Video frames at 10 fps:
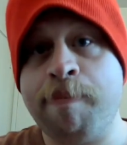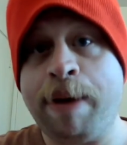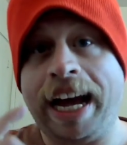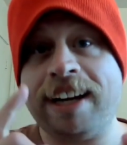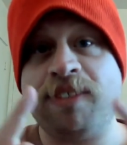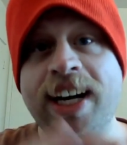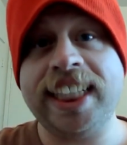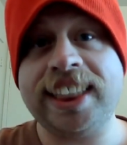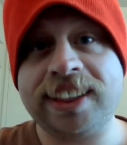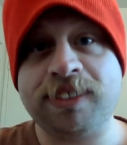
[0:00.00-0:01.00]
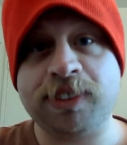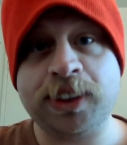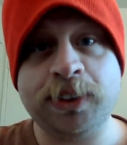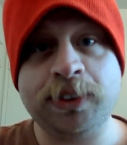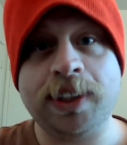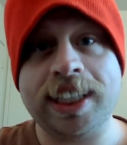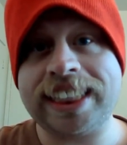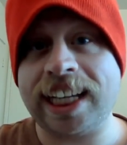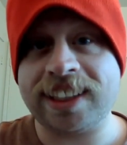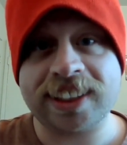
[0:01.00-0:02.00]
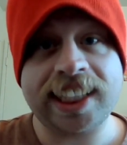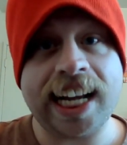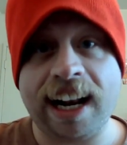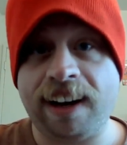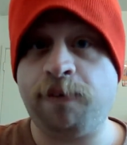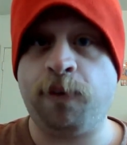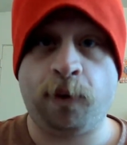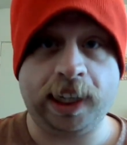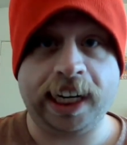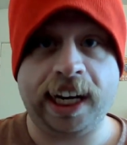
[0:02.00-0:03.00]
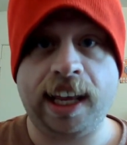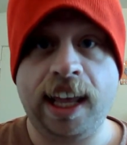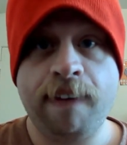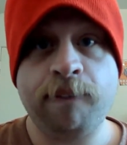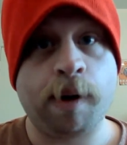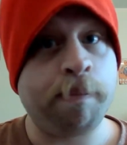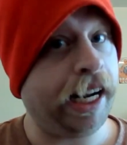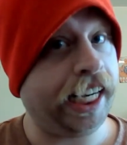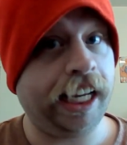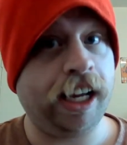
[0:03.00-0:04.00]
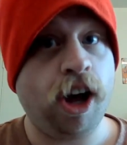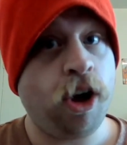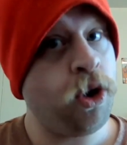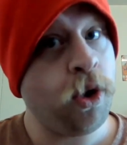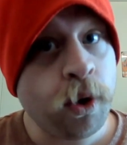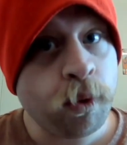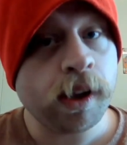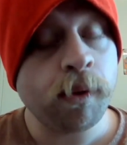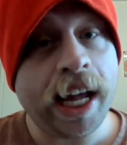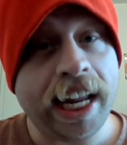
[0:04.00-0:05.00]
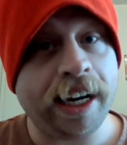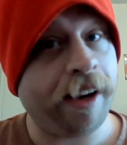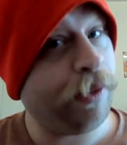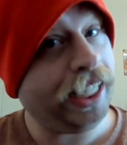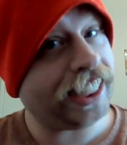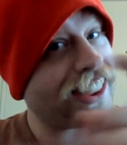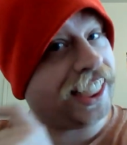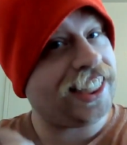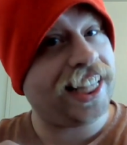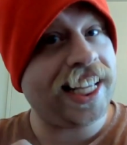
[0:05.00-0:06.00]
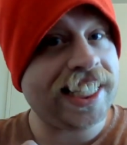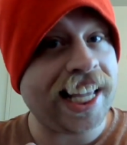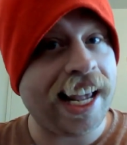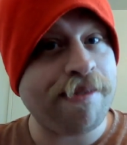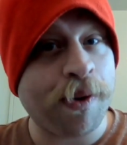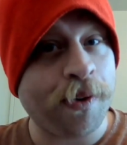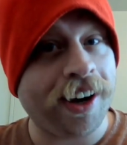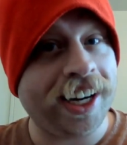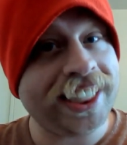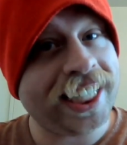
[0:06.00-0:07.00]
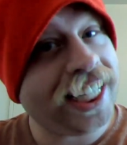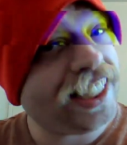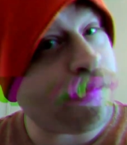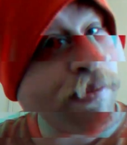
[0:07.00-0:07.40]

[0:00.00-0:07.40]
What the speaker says: A mad race through Southern California for money. Who will win? We discussed this and more on today's